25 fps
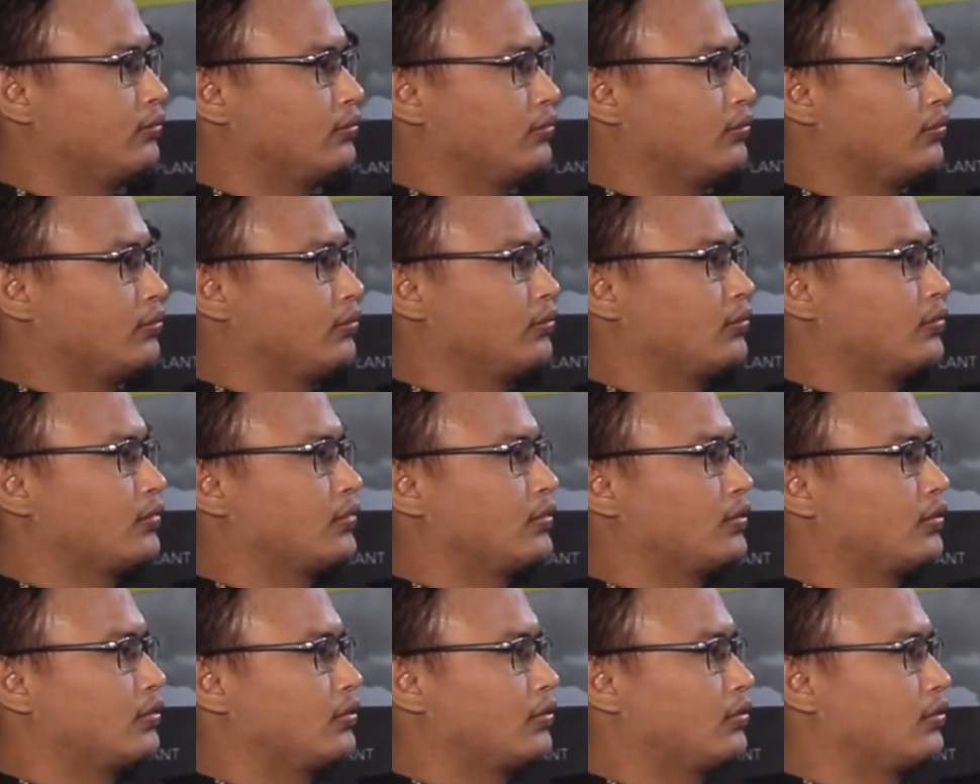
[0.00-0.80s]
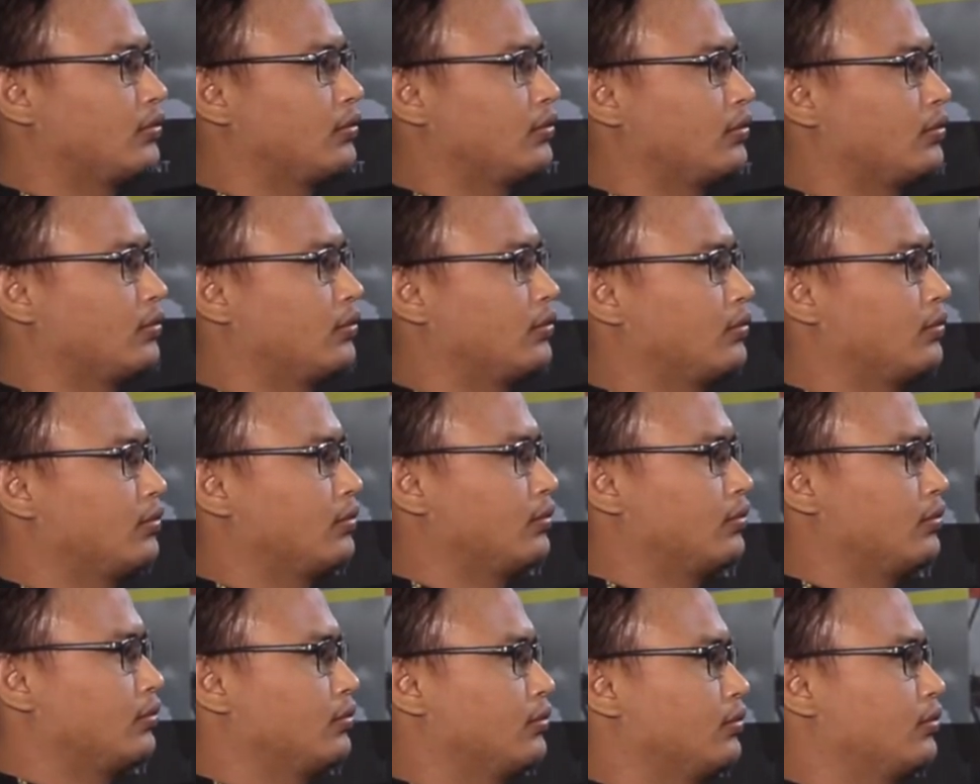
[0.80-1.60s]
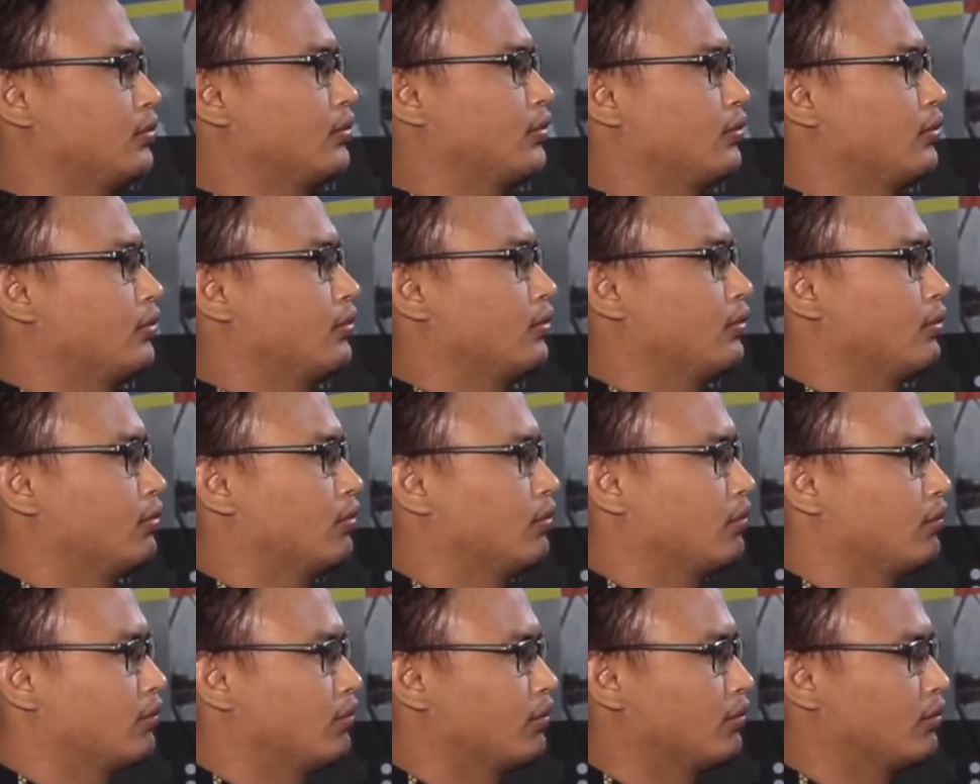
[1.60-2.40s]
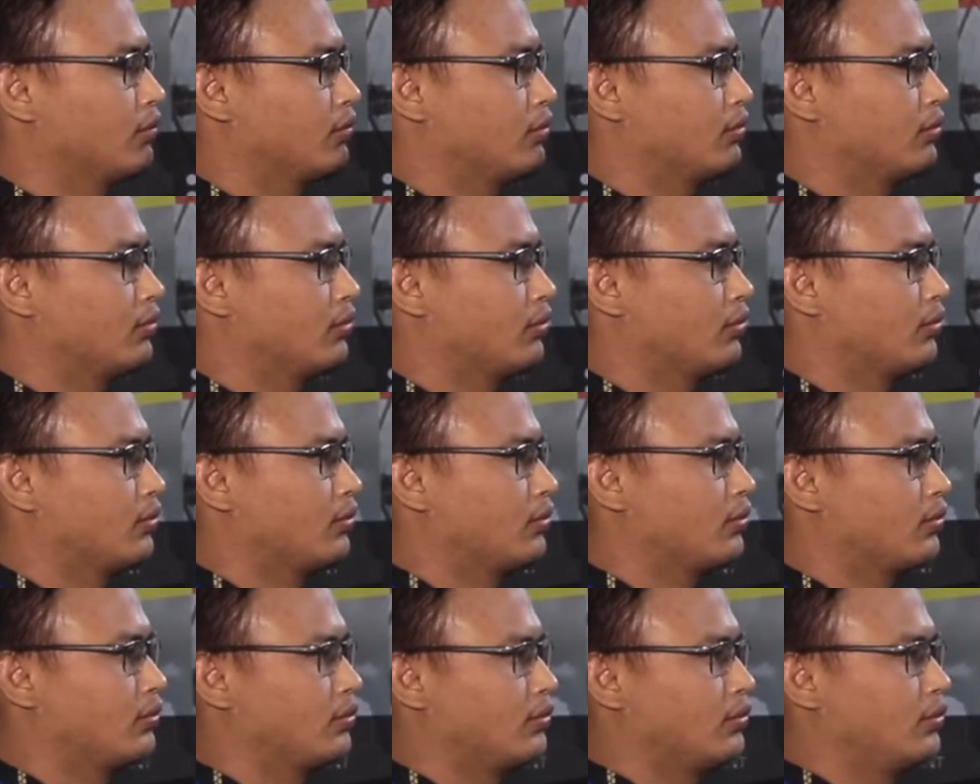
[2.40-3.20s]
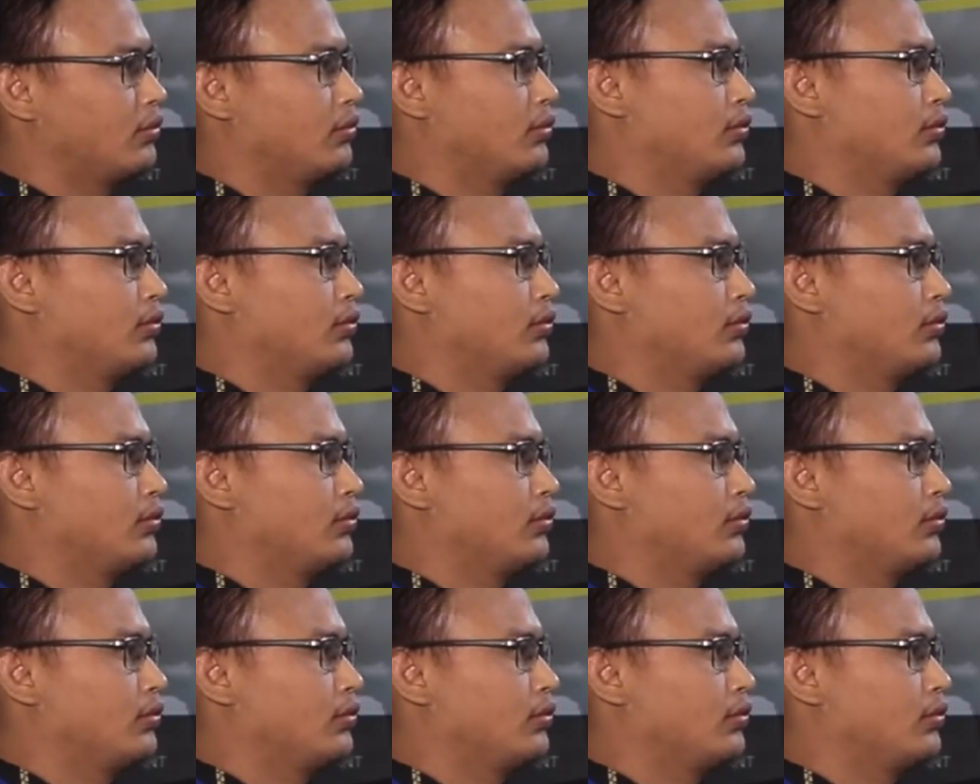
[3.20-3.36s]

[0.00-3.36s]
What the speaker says: [no speech]